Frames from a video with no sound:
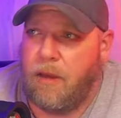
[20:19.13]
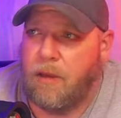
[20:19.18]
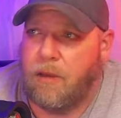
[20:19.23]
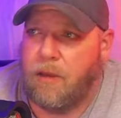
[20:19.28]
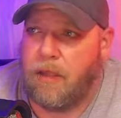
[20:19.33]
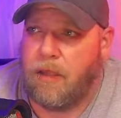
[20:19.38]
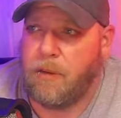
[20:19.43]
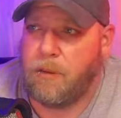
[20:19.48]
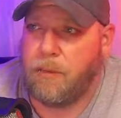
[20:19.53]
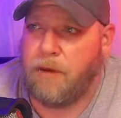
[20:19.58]

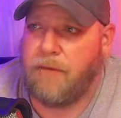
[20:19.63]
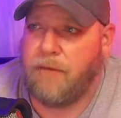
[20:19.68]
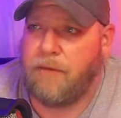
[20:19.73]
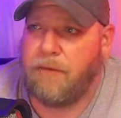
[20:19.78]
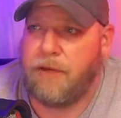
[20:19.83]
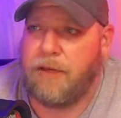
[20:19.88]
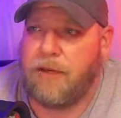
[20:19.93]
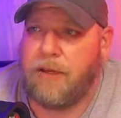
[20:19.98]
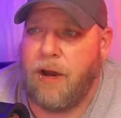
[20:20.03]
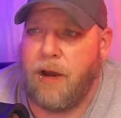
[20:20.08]
So let's
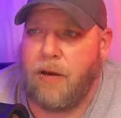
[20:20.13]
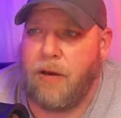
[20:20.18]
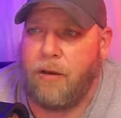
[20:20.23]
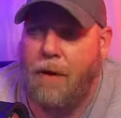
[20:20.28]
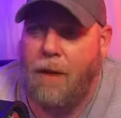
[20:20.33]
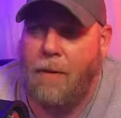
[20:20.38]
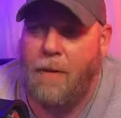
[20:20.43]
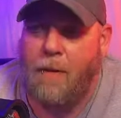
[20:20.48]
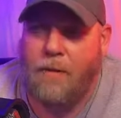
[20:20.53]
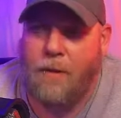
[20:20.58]
briefly talk
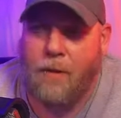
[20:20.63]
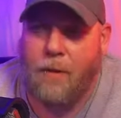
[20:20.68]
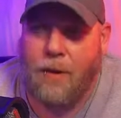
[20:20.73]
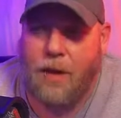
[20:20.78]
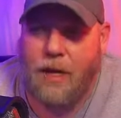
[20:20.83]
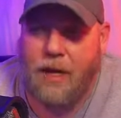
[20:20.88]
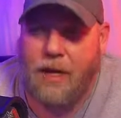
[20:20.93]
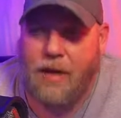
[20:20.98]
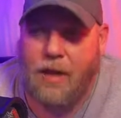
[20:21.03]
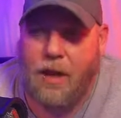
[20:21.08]
Raw before we
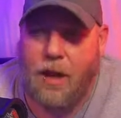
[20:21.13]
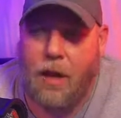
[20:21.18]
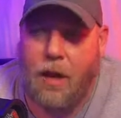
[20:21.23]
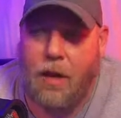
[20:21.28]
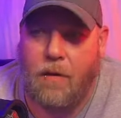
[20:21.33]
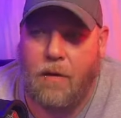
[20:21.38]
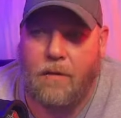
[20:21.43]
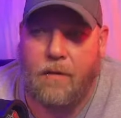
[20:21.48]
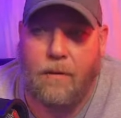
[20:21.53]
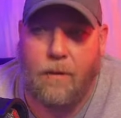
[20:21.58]
get into the
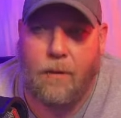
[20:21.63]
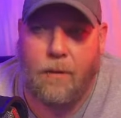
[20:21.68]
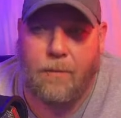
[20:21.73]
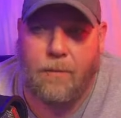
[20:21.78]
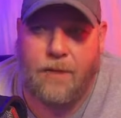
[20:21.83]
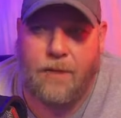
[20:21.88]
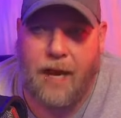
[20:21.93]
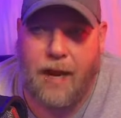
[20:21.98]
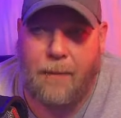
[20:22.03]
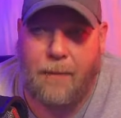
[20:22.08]
long
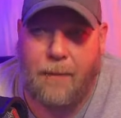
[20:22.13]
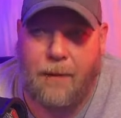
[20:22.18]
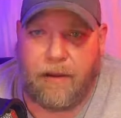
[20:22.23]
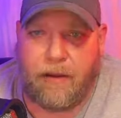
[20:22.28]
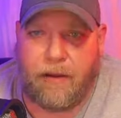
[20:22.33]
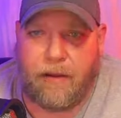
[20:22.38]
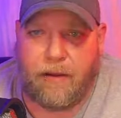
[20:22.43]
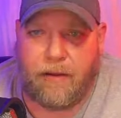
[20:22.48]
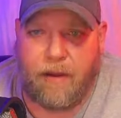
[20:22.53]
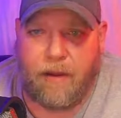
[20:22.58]
form
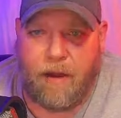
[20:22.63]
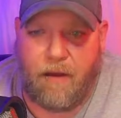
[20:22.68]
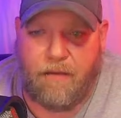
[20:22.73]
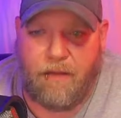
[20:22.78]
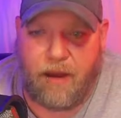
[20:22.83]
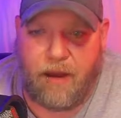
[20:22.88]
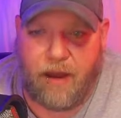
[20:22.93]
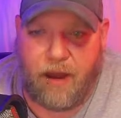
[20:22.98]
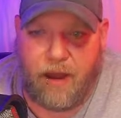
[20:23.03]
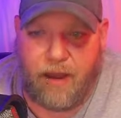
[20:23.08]
topic
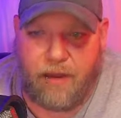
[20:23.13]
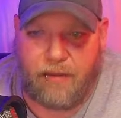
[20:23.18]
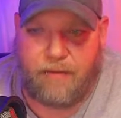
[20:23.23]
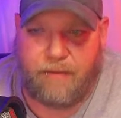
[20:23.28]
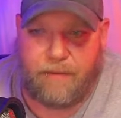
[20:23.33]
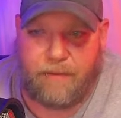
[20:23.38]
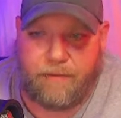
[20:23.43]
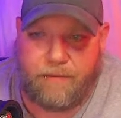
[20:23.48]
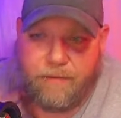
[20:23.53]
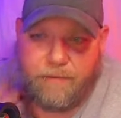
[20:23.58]
of the night.
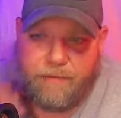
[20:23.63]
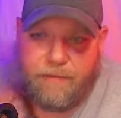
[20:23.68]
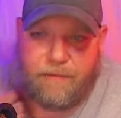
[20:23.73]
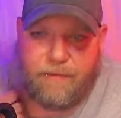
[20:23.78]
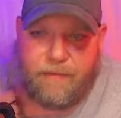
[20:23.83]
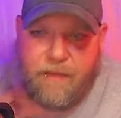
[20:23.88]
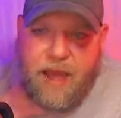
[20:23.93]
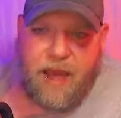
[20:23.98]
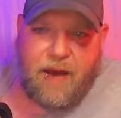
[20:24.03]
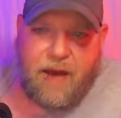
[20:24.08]

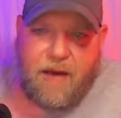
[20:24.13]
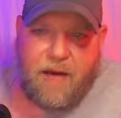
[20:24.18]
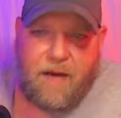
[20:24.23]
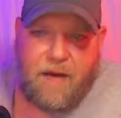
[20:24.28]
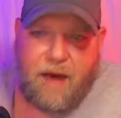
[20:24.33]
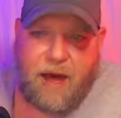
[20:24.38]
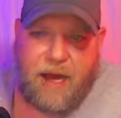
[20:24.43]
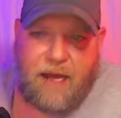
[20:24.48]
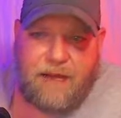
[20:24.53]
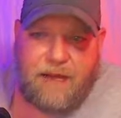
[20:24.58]

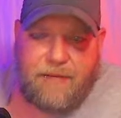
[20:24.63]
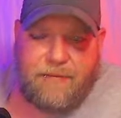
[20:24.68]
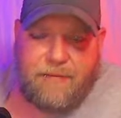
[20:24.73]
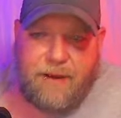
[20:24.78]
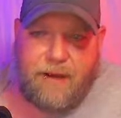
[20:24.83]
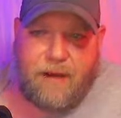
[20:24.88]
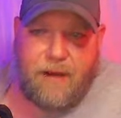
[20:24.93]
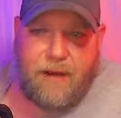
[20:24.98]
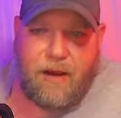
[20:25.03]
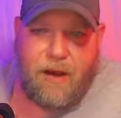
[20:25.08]
Now, I
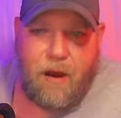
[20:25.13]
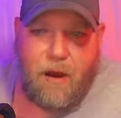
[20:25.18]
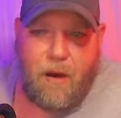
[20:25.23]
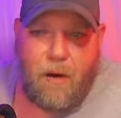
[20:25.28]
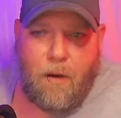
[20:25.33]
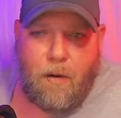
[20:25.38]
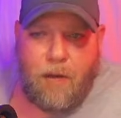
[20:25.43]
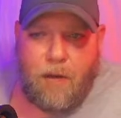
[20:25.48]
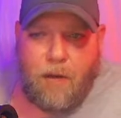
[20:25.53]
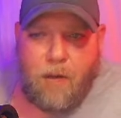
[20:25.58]

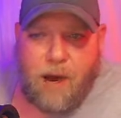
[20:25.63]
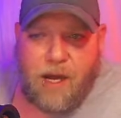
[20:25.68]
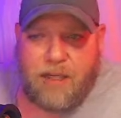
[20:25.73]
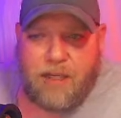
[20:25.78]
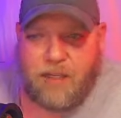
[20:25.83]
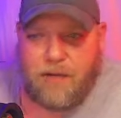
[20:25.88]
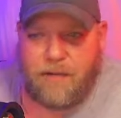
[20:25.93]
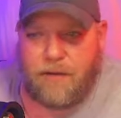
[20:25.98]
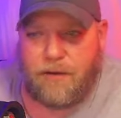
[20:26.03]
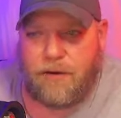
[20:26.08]
only
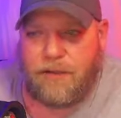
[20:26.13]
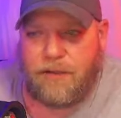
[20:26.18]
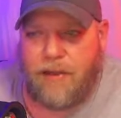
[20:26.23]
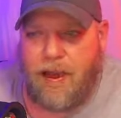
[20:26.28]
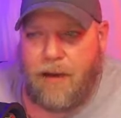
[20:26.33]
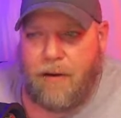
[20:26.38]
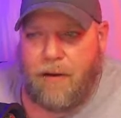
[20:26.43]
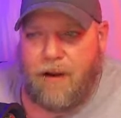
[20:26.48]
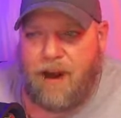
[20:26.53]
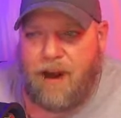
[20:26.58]
watched the first
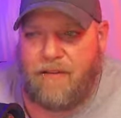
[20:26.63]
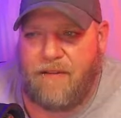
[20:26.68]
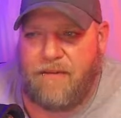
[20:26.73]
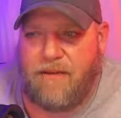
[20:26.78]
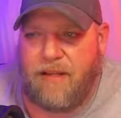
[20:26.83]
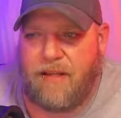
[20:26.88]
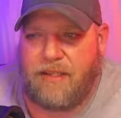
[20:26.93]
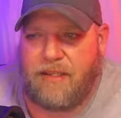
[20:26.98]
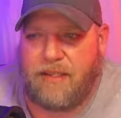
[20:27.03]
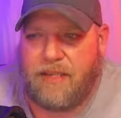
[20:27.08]
hour. I
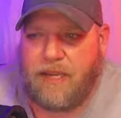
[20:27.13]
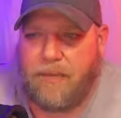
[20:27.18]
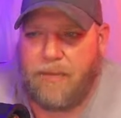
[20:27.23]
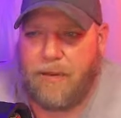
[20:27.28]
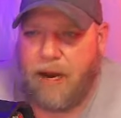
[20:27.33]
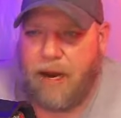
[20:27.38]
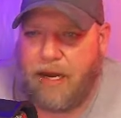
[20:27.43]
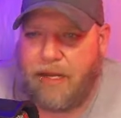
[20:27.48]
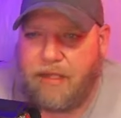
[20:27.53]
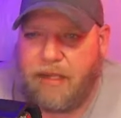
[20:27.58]
fell asleep,
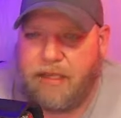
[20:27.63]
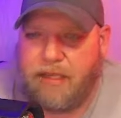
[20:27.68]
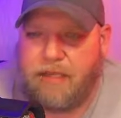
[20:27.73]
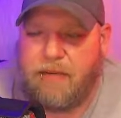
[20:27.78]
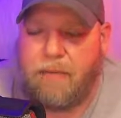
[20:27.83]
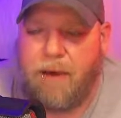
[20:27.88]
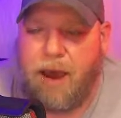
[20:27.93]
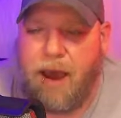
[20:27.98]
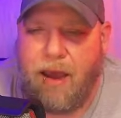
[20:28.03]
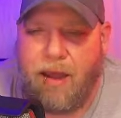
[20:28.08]
but I did see
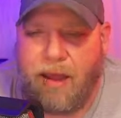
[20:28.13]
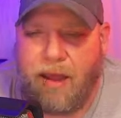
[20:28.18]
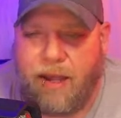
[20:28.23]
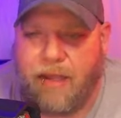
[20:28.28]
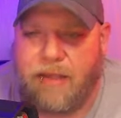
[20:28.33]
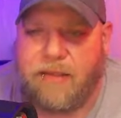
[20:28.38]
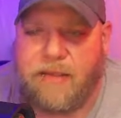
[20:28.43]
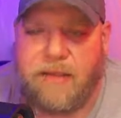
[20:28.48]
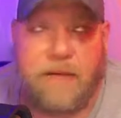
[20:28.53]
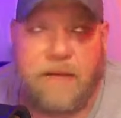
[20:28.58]
some
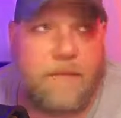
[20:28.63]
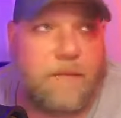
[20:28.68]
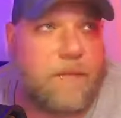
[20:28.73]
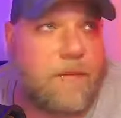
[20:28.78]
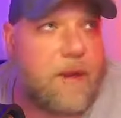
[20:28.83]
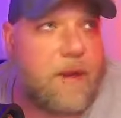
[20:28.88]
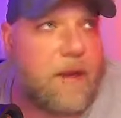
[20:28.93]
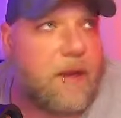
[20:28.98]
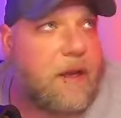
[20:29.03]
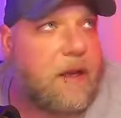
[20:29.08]
highlights and
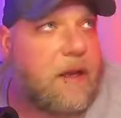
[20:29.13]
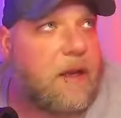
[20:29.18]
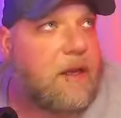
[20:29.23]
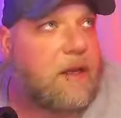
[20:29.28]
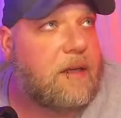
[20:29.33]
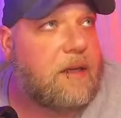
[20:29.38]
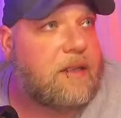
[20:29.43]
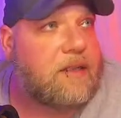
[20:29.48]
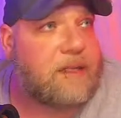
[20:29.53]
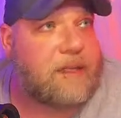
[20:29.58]

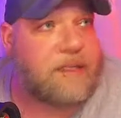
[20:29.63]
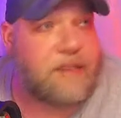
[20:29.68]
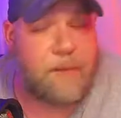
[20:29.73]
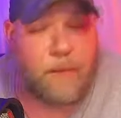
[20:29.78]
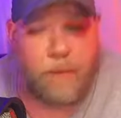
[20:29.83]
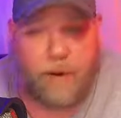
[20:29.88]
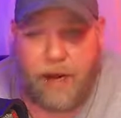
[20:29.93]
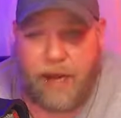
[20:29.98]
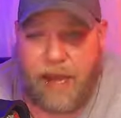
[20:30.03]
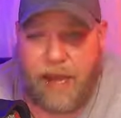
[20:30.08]
see
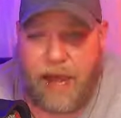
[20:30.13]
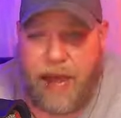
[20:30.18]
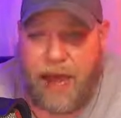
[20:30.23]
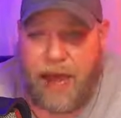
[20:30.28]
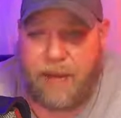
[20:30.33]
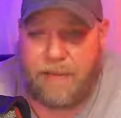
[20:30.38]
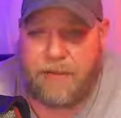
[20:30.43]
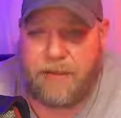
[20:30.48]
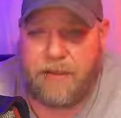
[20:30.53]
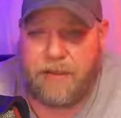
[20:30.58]
some
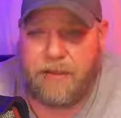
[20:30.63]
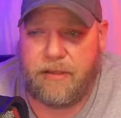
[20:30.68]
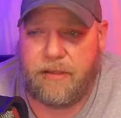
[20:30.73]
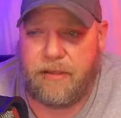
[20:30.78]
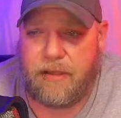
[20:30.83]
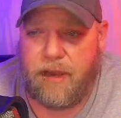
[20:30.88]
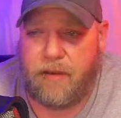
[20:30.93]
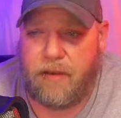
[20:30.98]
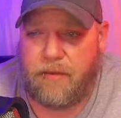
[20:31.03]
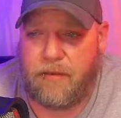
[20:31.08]
recaps
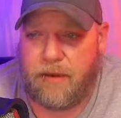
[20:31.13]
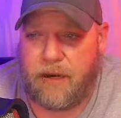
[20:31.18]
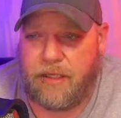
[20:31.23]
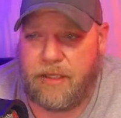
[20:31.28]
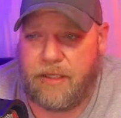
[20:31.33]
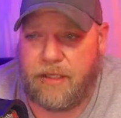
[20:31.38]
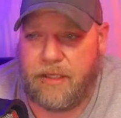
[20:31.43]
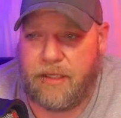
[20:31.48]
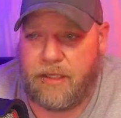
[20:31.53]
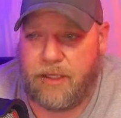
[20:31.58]
of the
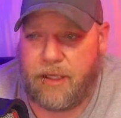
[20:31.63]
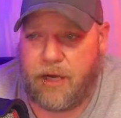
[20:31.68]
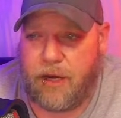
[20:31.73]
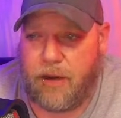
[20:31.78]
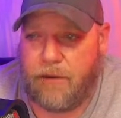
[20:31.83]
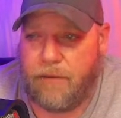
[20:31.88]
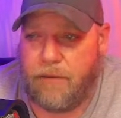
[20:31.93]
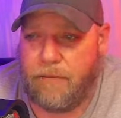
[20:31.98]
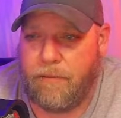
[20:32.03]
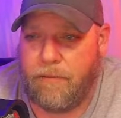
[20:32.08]
rest of the
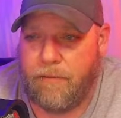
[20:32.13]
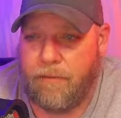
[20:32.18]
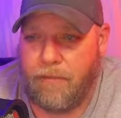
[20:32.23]
show.